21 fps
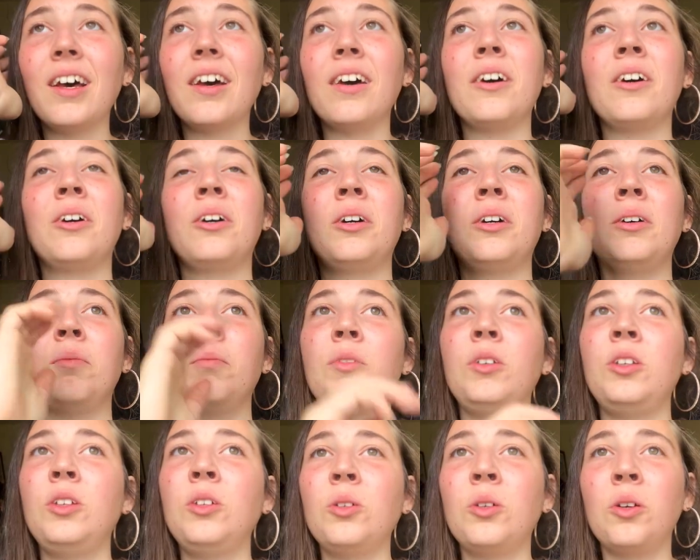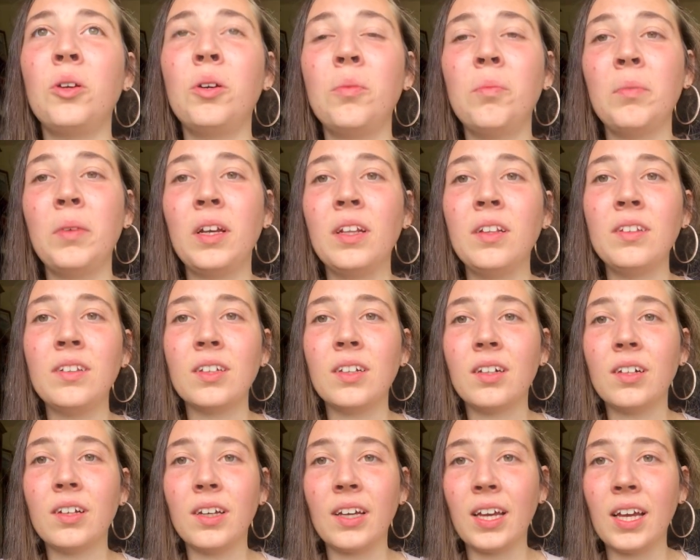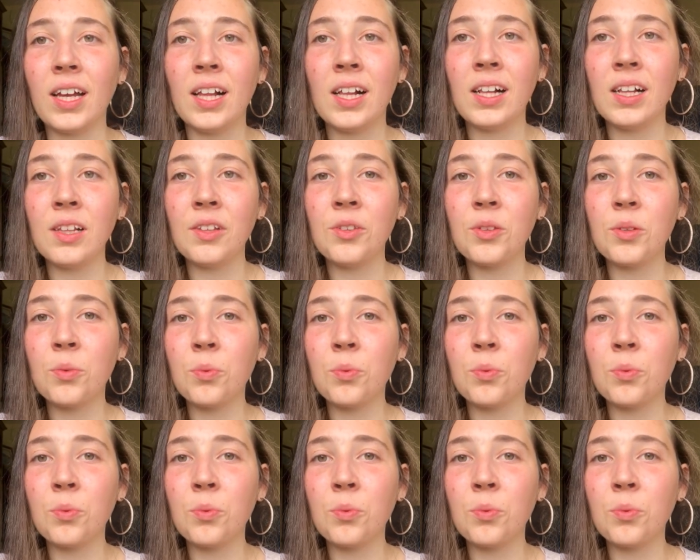um, your mental health